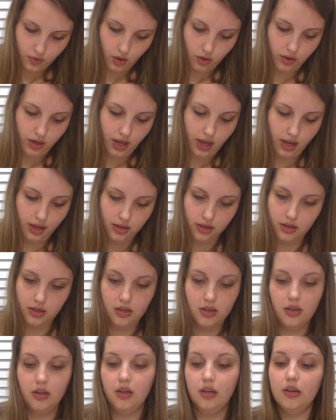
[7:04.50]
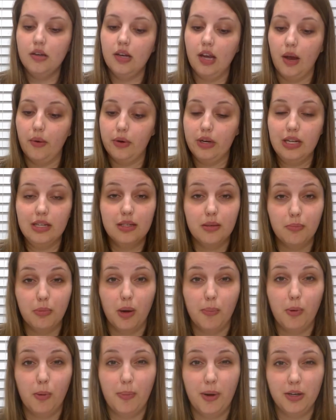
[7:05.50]
Okay, now we need some
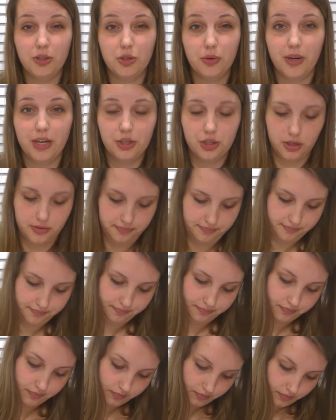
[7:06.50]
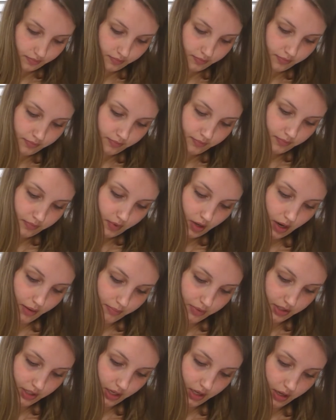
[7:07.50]
purple punctuation.
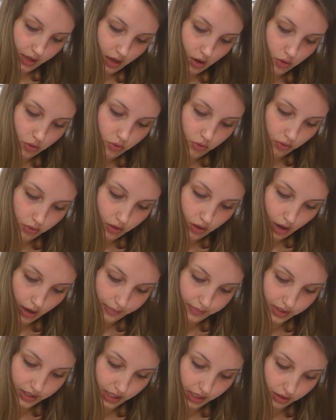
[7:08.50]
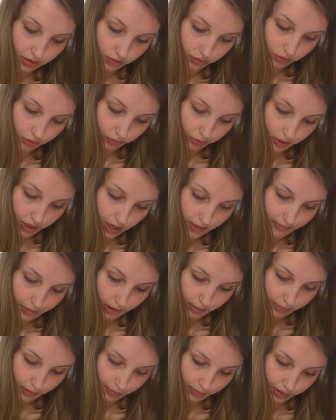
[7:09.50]
I'm seeing, Oh, I'm seeing three
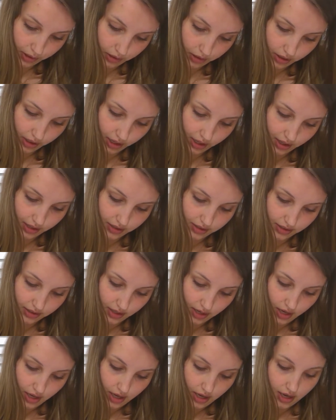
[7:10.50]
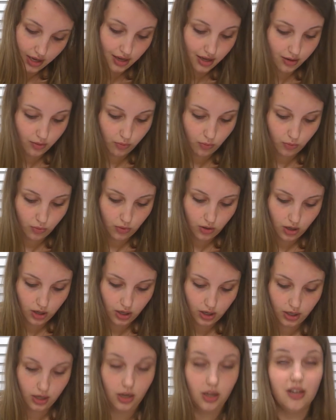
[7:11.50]
purple periods and
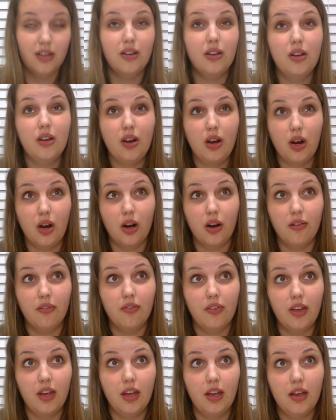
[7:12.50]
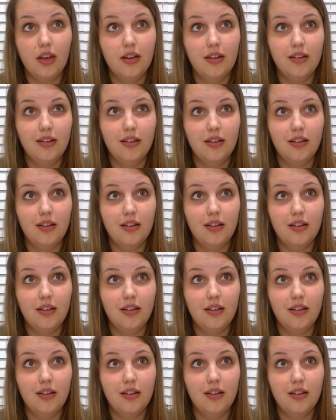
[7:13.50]
one curvy